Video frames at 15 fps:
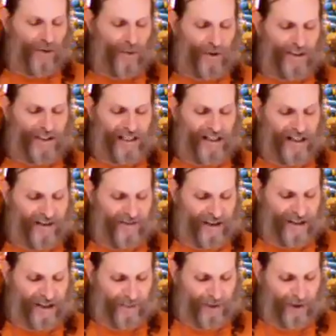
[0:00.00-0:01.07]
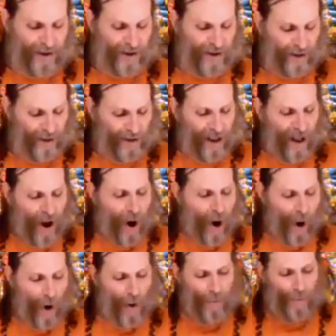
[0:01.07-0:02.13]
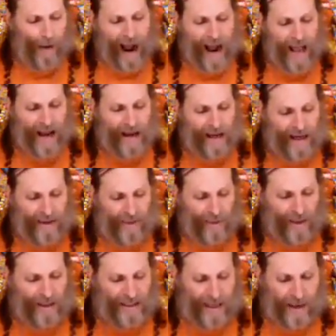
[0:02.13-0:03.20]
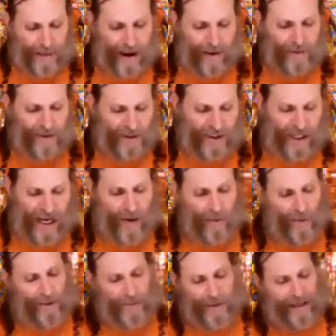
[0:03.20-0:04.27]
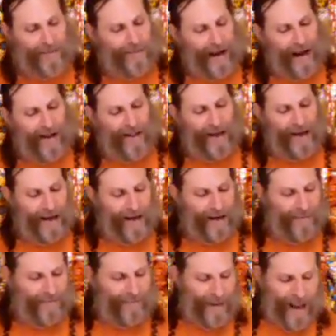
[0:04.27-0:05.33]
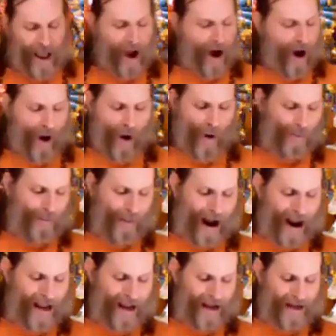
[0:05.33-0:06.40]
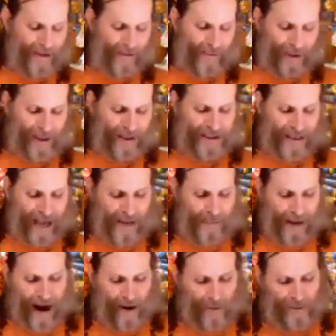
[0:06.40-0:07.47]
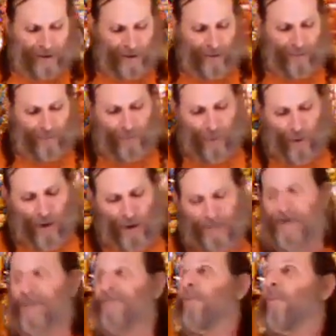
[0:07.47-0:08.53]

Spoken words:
who is indivisible. O Maya, increase, I bow to she with a big belly. O Maya, increase, I bow to the form of